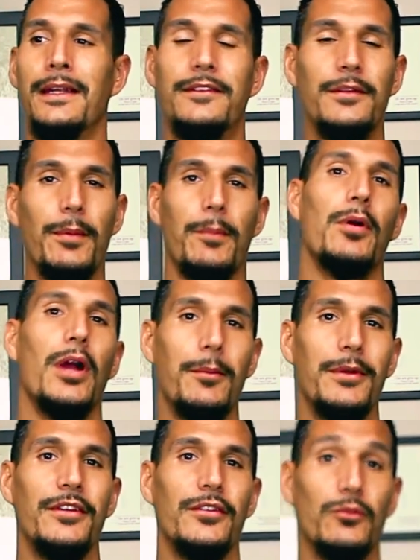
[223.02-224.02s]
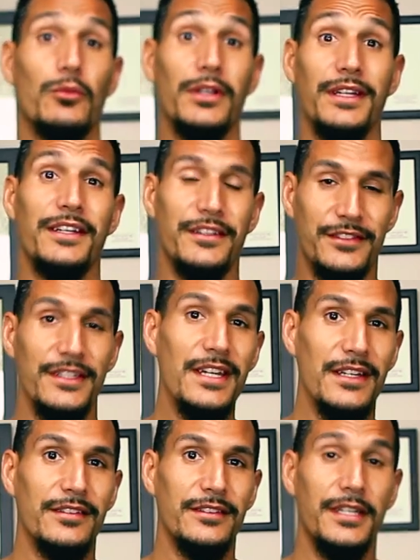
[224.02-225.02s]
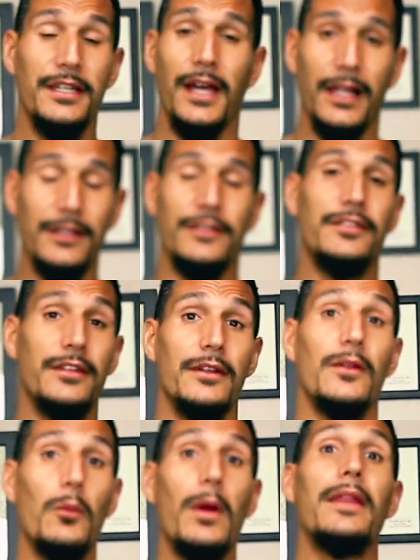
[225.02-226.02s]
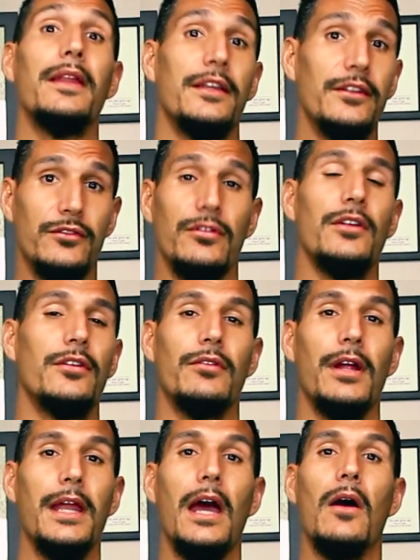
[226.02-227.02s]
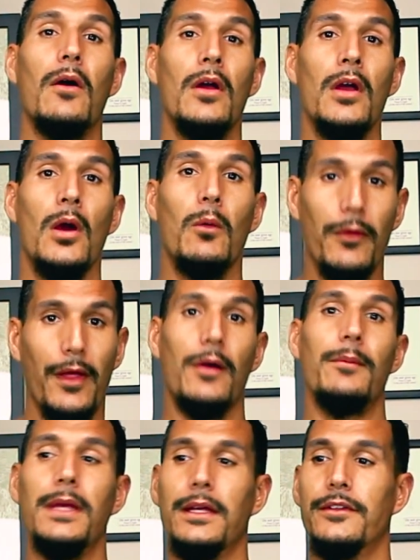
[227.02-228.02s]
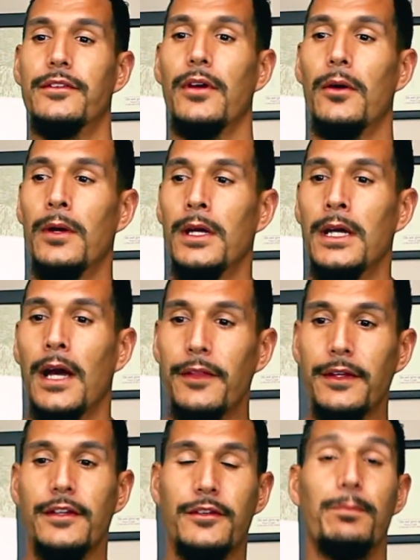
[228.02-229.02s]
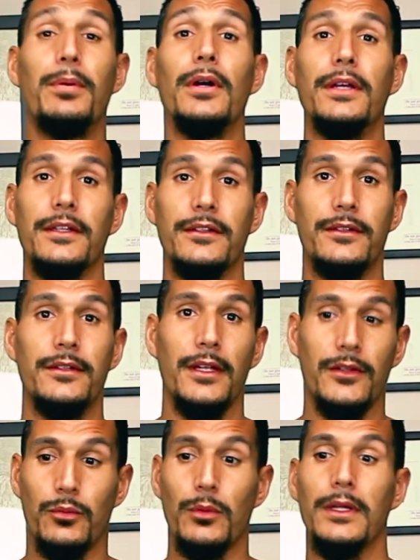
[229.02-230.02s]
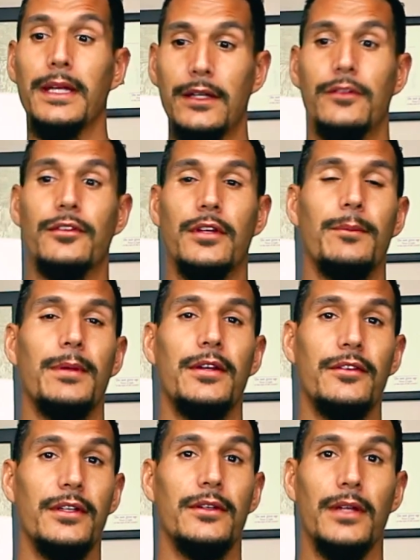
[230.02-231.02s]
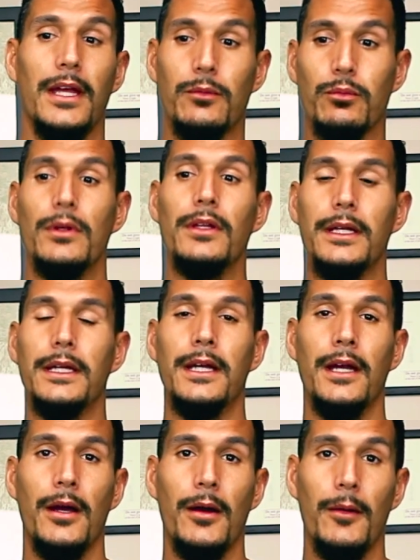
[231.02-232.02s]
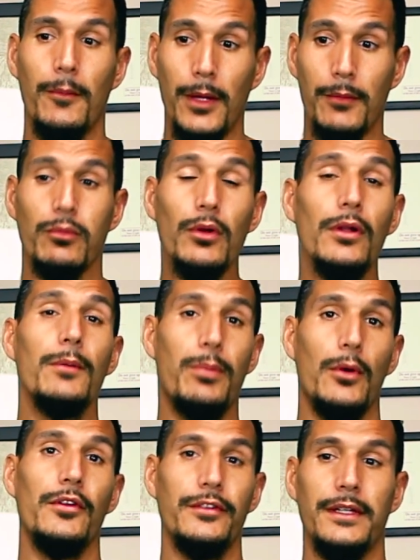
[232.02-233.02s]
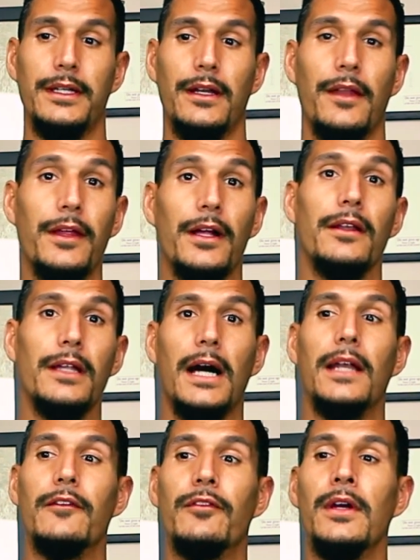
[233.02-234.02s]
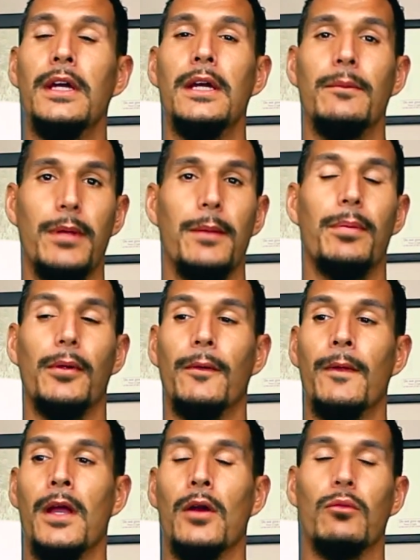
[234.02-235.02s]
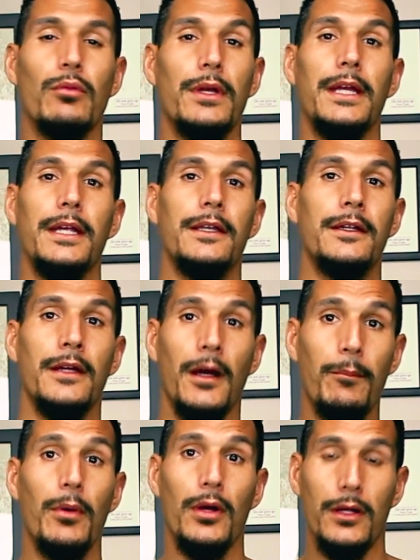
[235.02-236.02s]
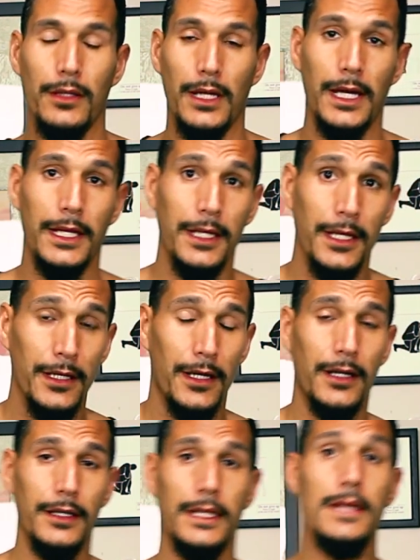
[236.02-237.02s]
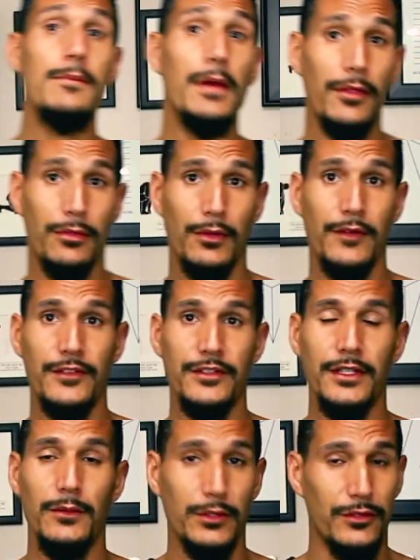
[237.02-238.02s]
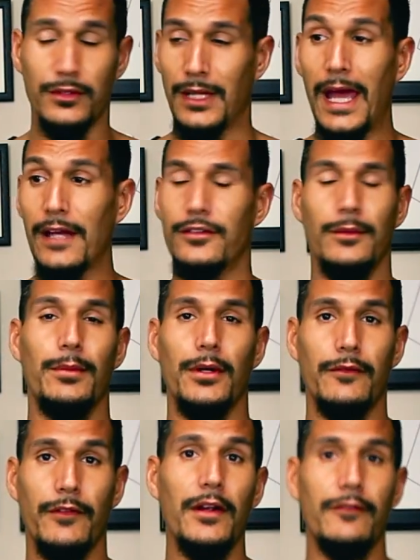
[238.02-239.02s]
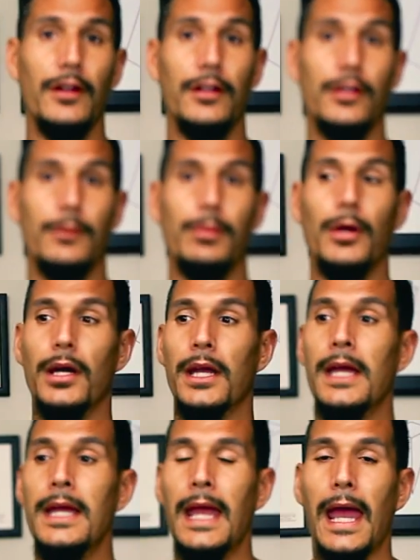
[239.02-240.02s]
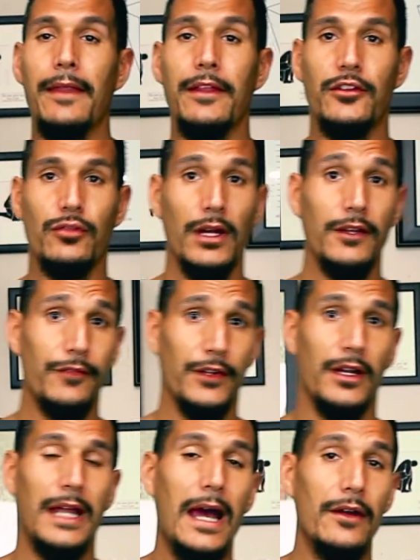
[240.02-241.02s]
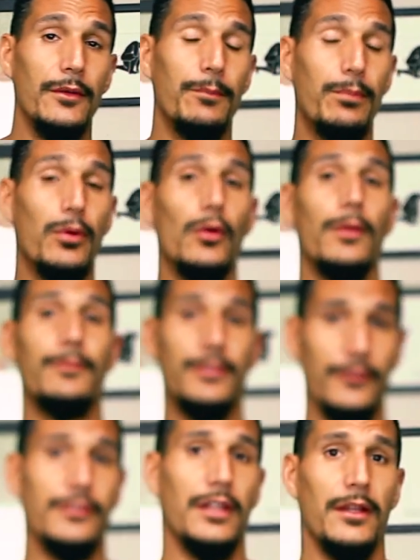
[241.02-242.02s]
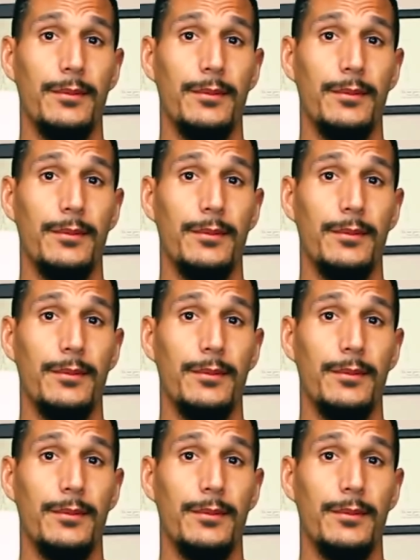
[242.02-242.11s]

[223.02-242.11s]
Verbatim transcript: Simple Programmer doesn't really exist, at least the way that it's structured right now, without me. And so I think this book is is really interesting because it it really it really boils that down. I think a lot of people read a book like uh, E Myth Revisited, which is an excellent book, very, very good book, and they try to figure out how to pull themselves out of